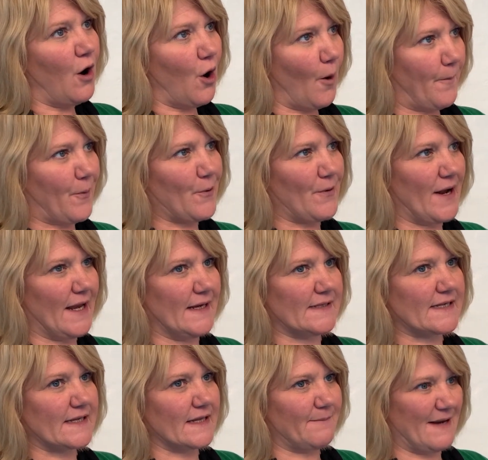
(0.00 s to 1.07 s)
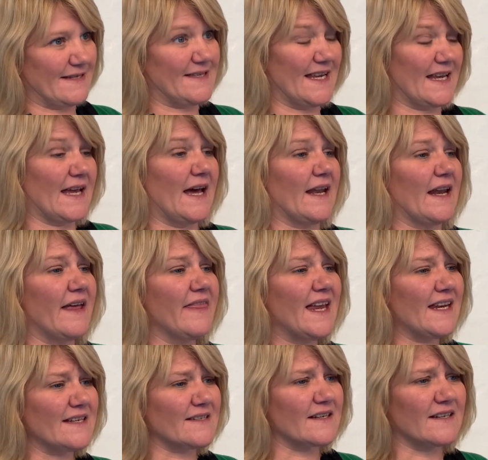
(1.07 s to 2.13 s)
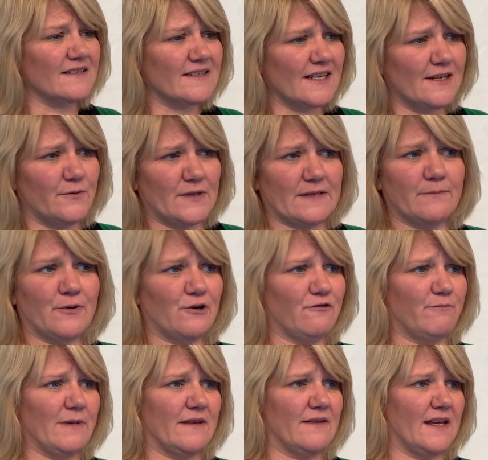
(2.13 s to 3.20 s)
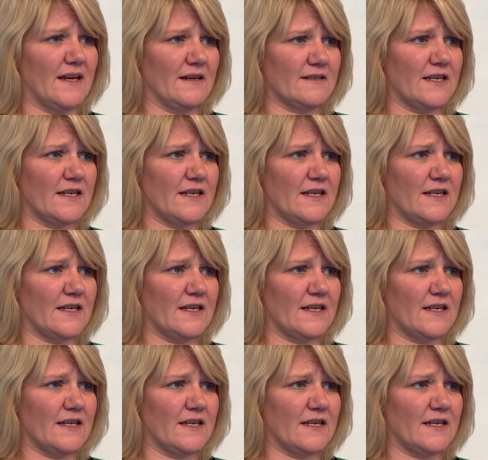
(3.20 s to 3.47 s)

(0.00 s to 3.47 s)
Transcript: operate the best they can. And then it's a continuous improvement thing.